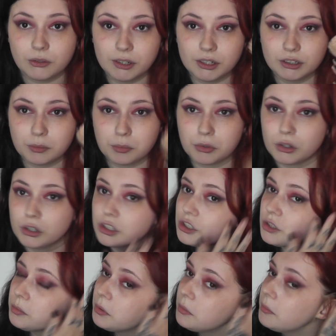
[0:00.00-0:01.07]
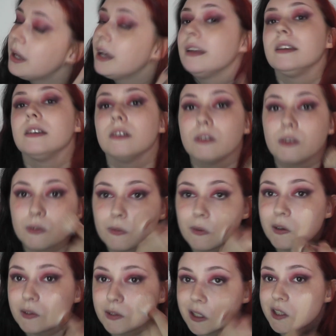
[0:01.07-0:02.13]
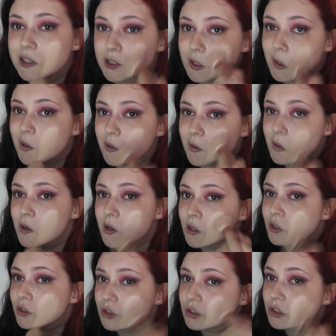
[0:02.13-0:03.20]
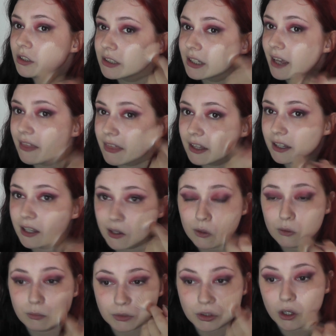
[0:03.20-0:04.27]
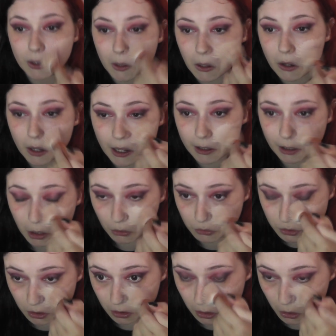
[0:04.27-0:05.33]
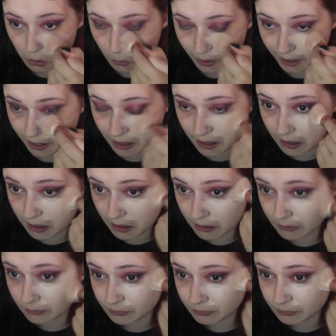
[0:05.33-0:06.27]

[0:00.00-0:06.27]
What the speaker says: So I use a brush to put my foundation on, just because I think it goes on a lot quicker.